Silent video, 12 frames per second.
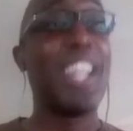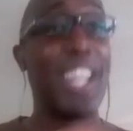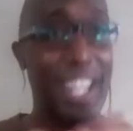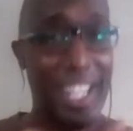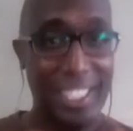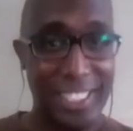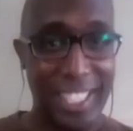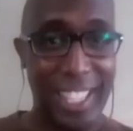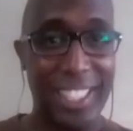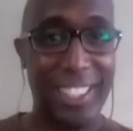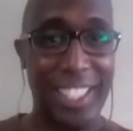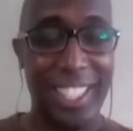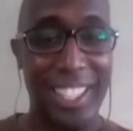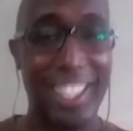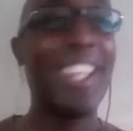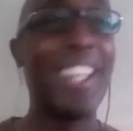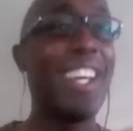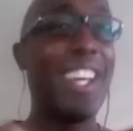And I say the thing
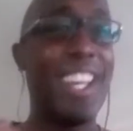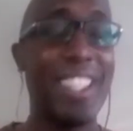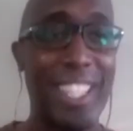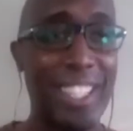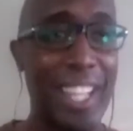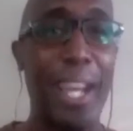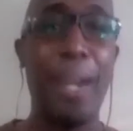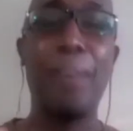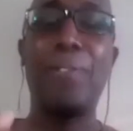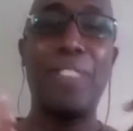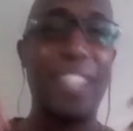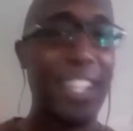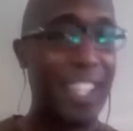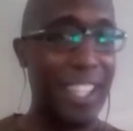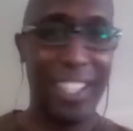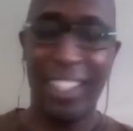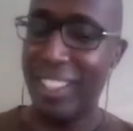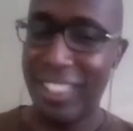and they laugh.
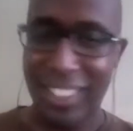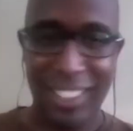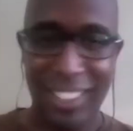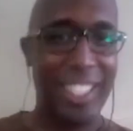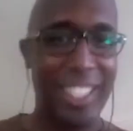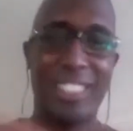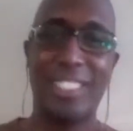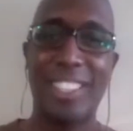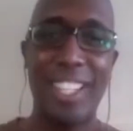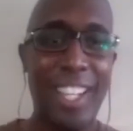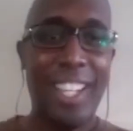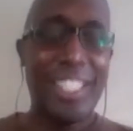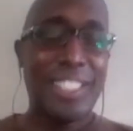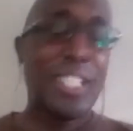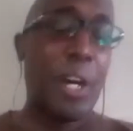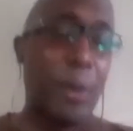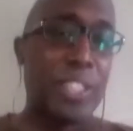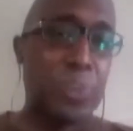And it's
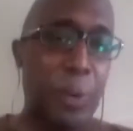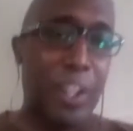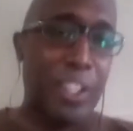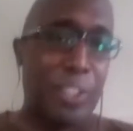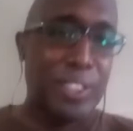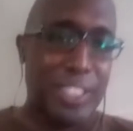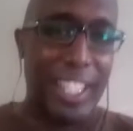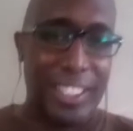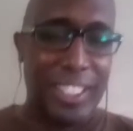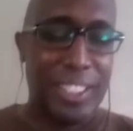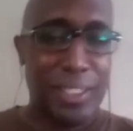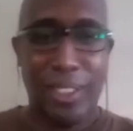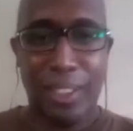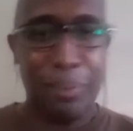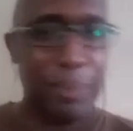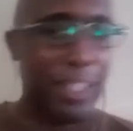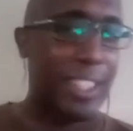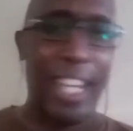one of those things. It's
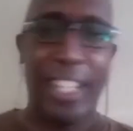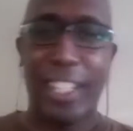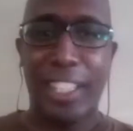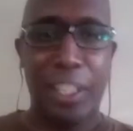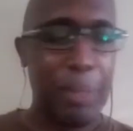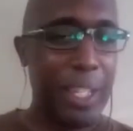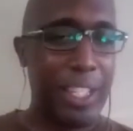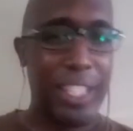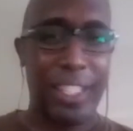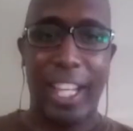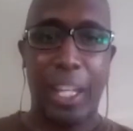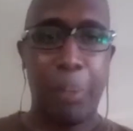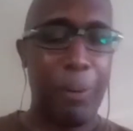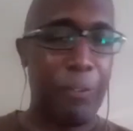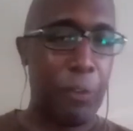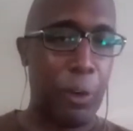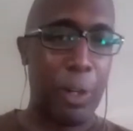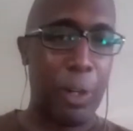like a comedian, like a
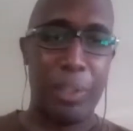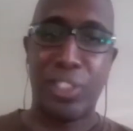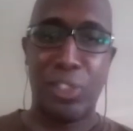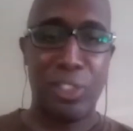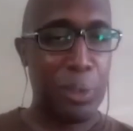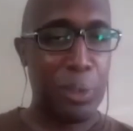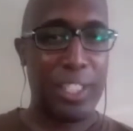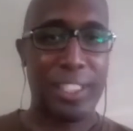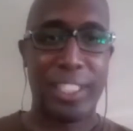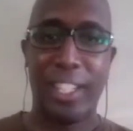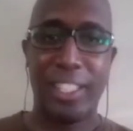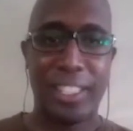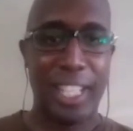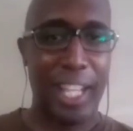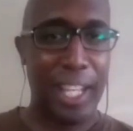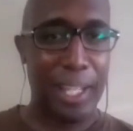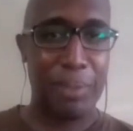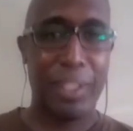performance. You do it a ton of
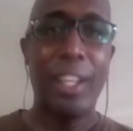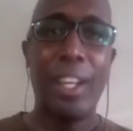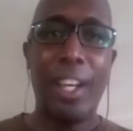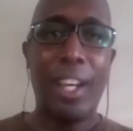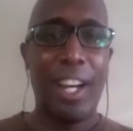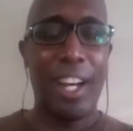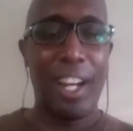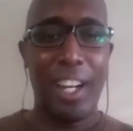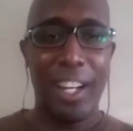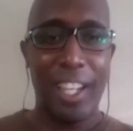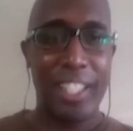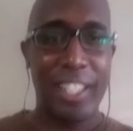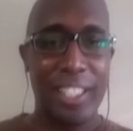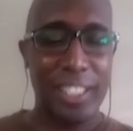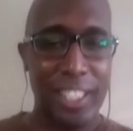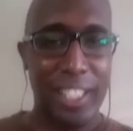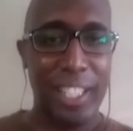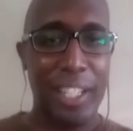times. It
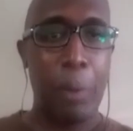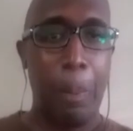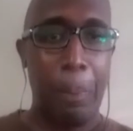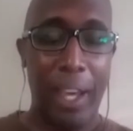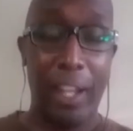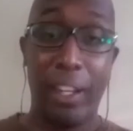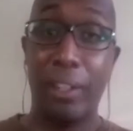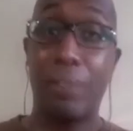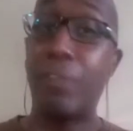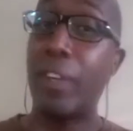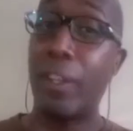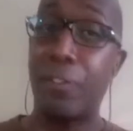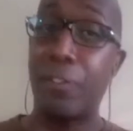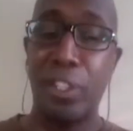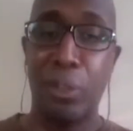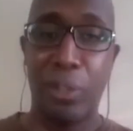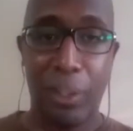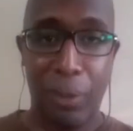doesn't get repetitive if you're
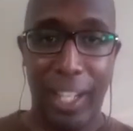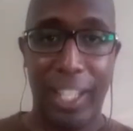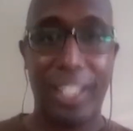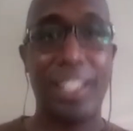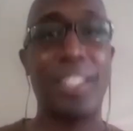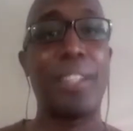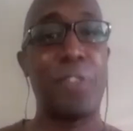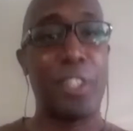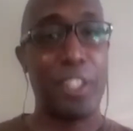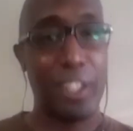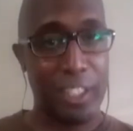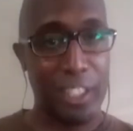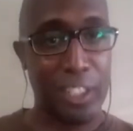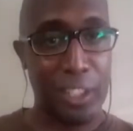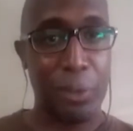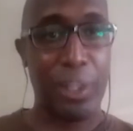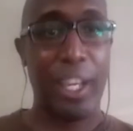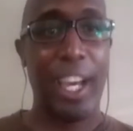doing it right, if you're getting the good
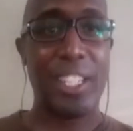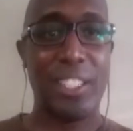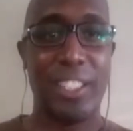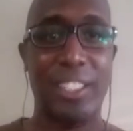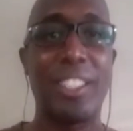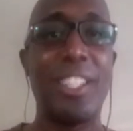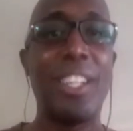reaction.